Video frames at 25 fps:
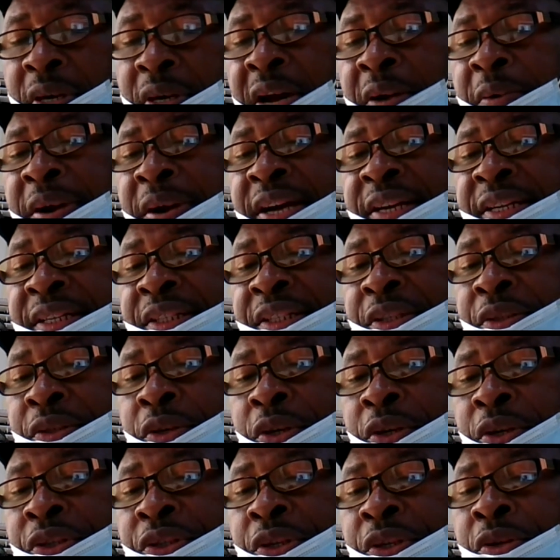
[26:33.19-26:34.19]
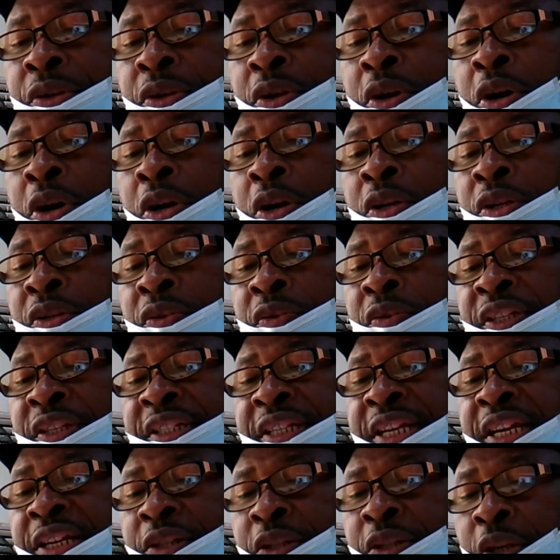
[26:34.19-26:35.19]
our discussion on
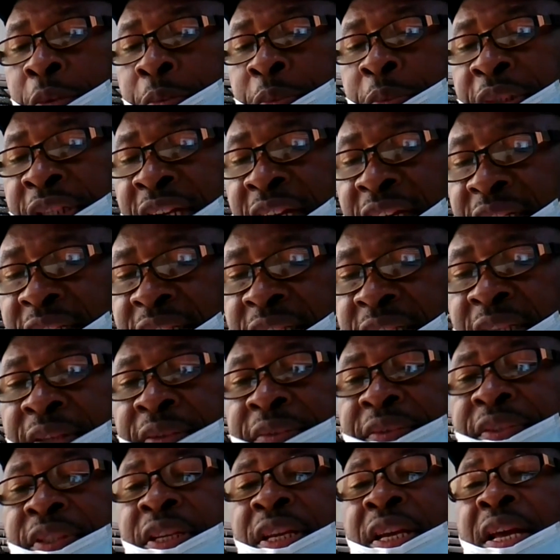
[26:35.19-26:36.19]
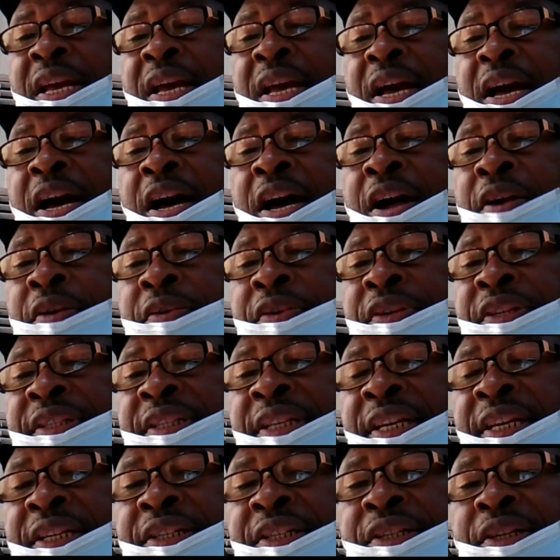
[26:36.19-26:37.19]
research objectives and
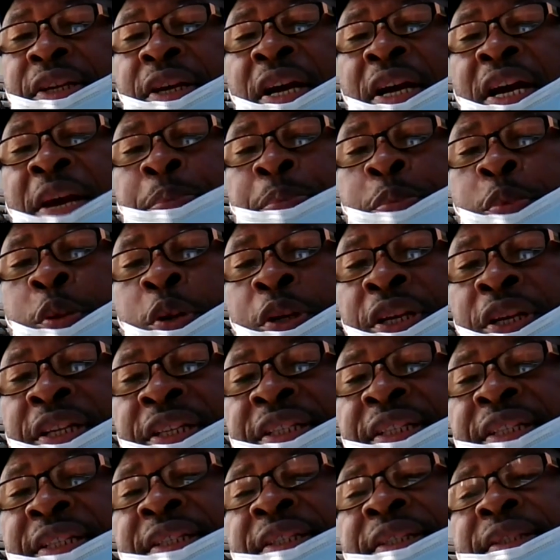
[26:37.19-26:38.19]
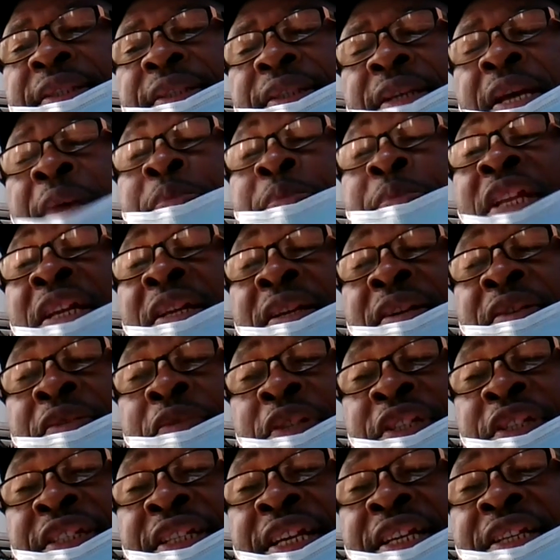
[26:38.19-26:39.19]
research hypotheses,
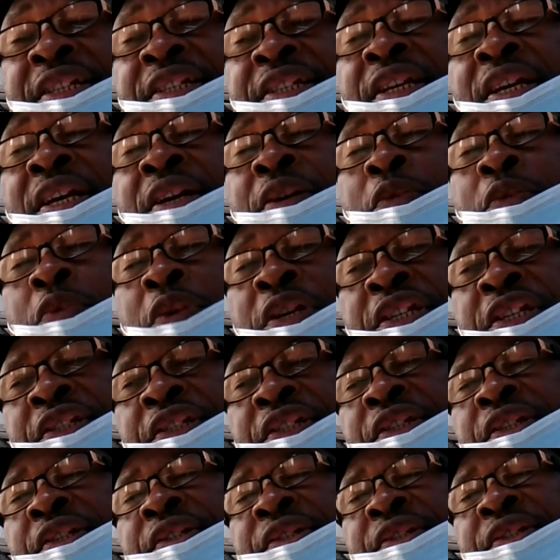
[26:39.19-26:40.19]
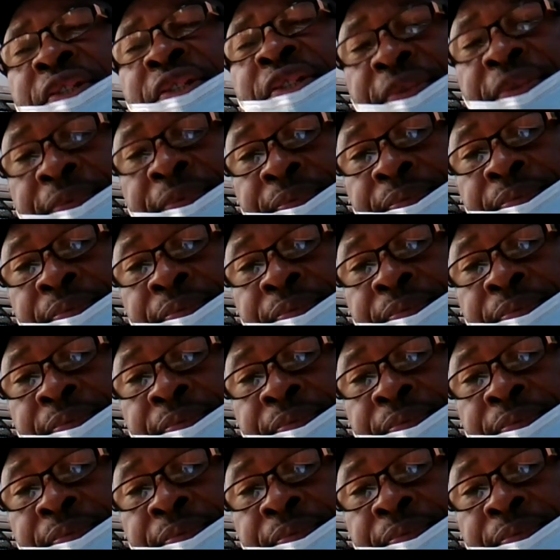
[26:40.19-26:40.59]
research questions?